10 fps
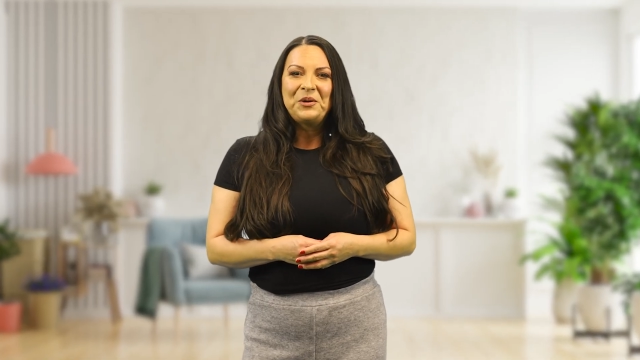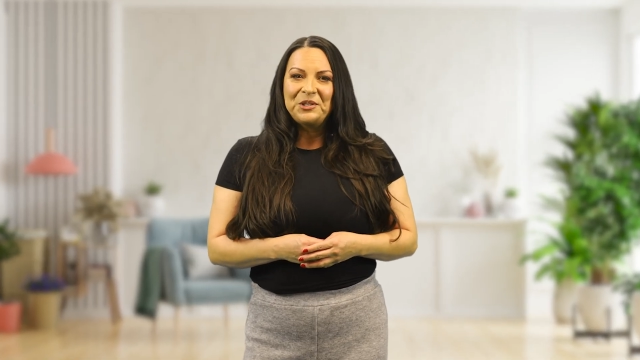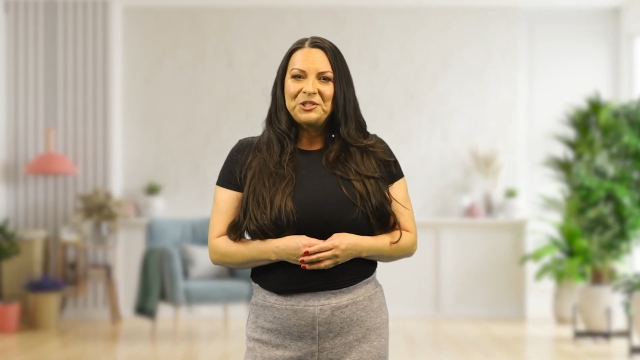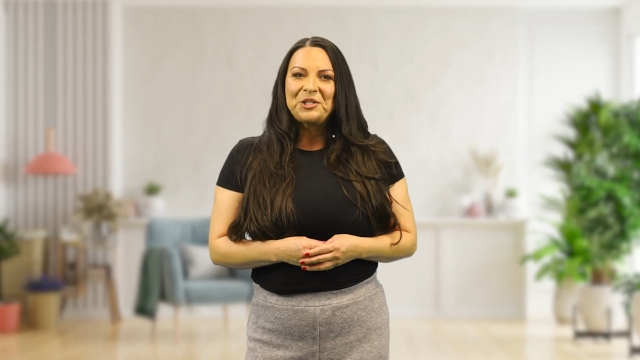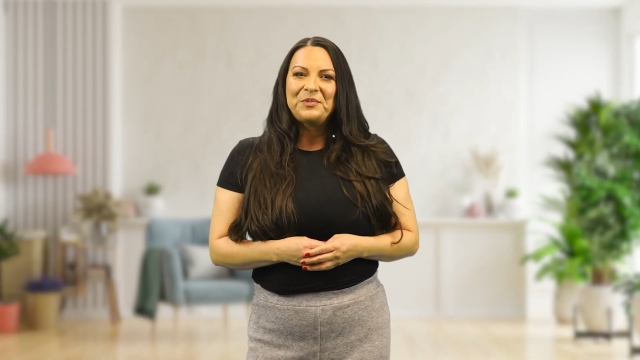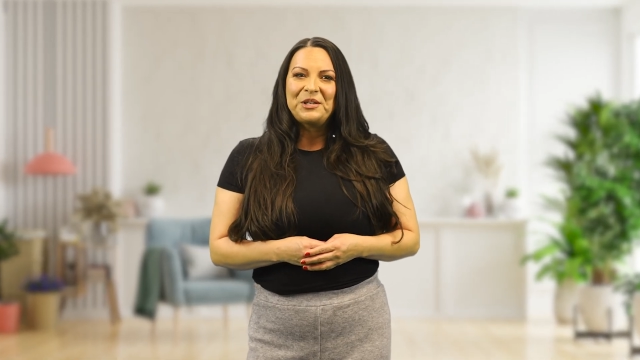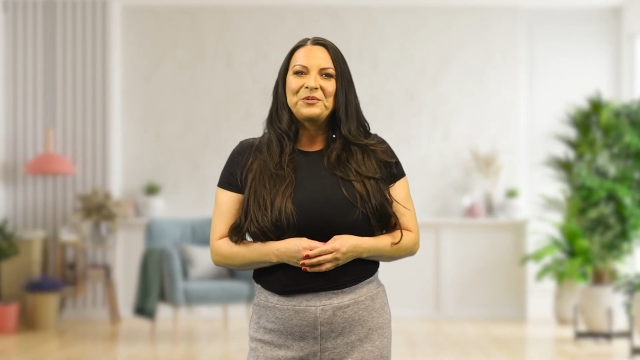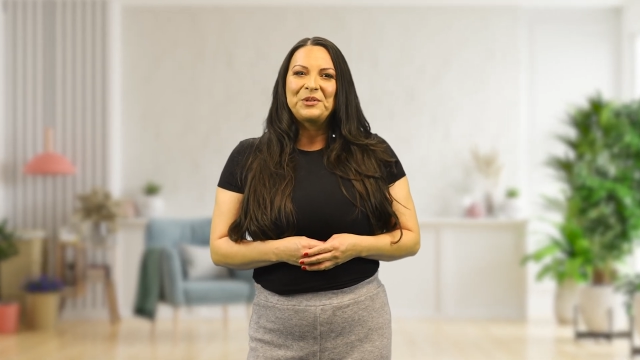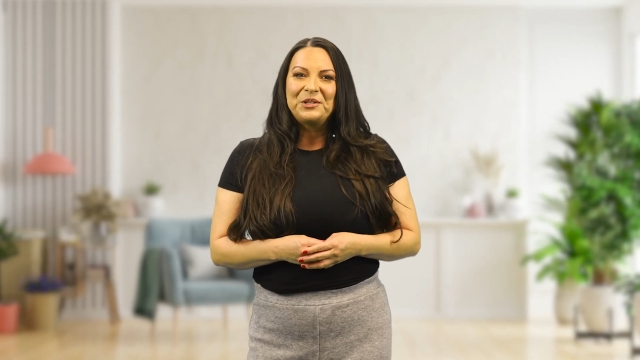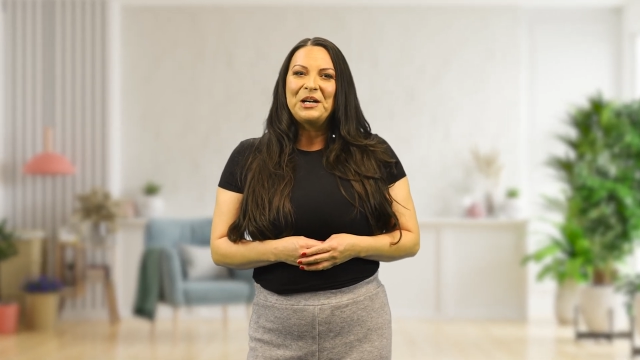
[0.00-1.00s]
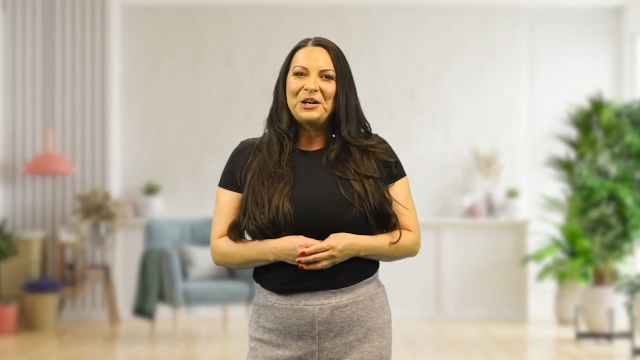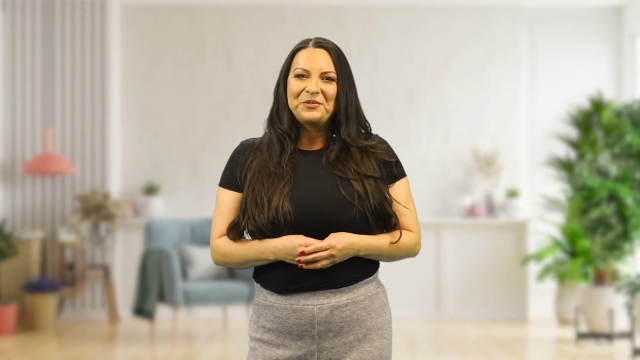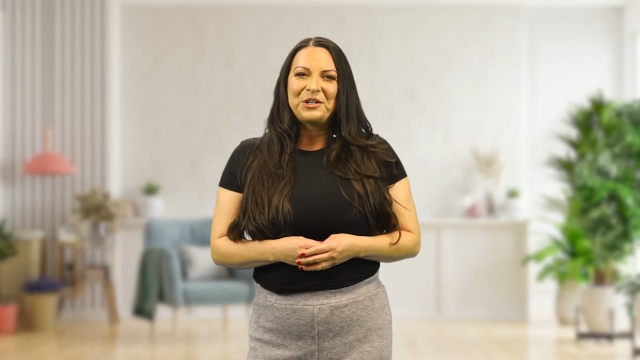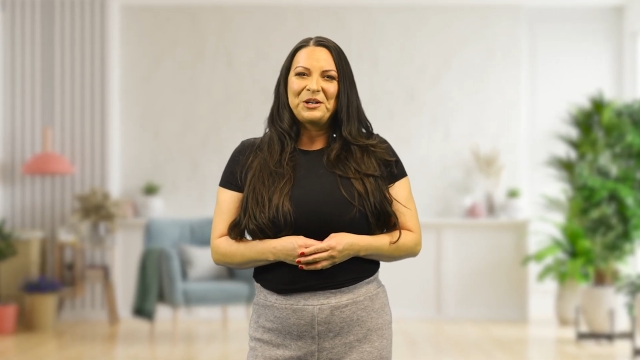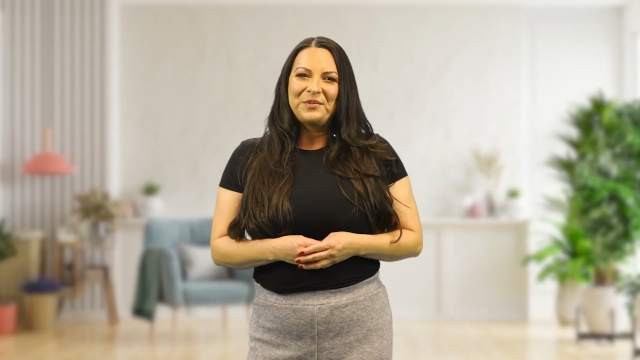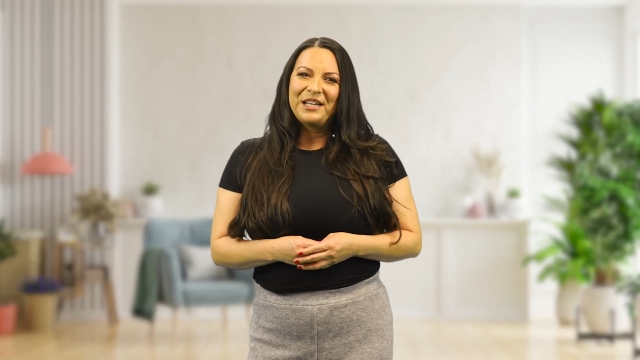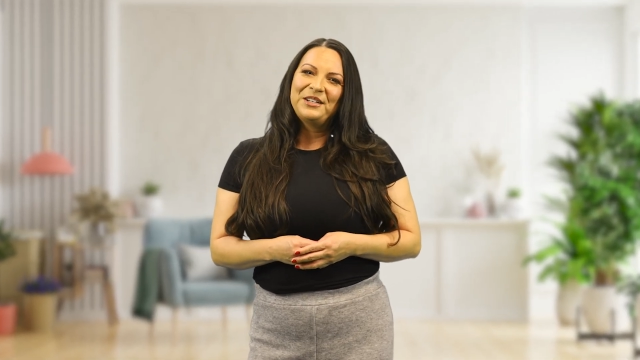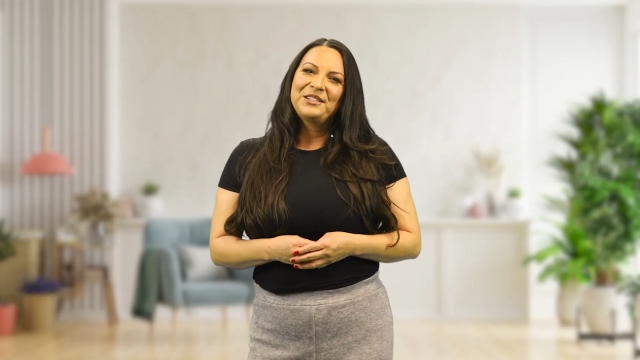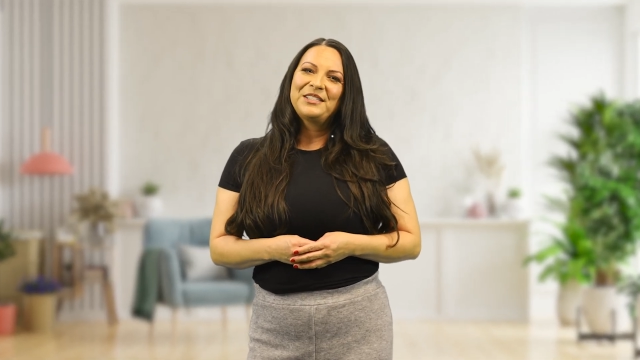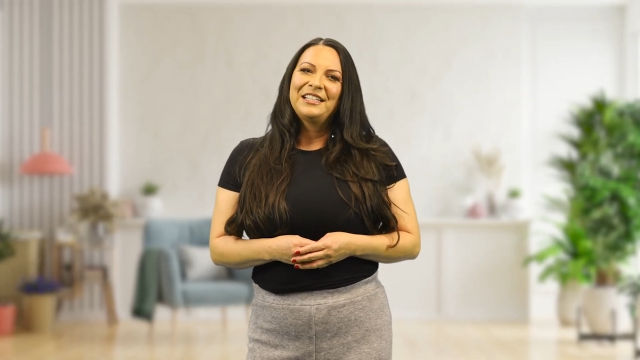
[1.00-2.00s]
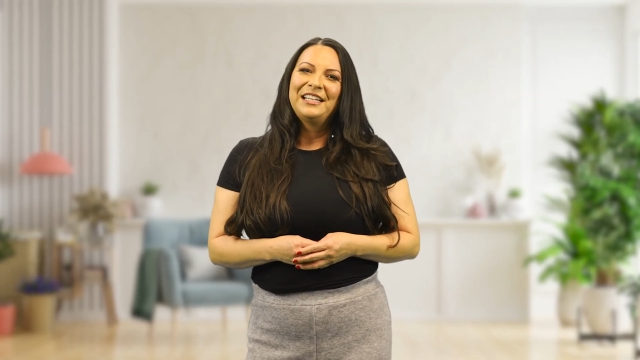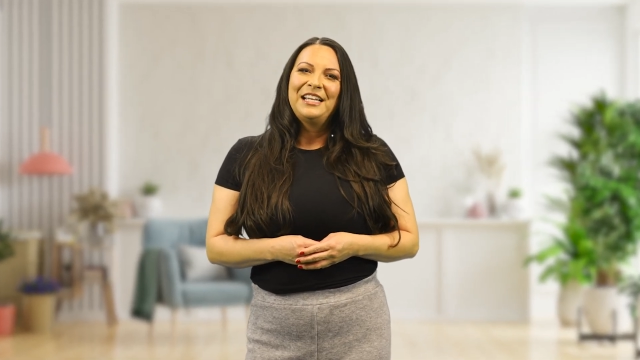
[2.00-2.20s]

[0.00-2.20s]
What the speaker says: which can be a real help for your buyers.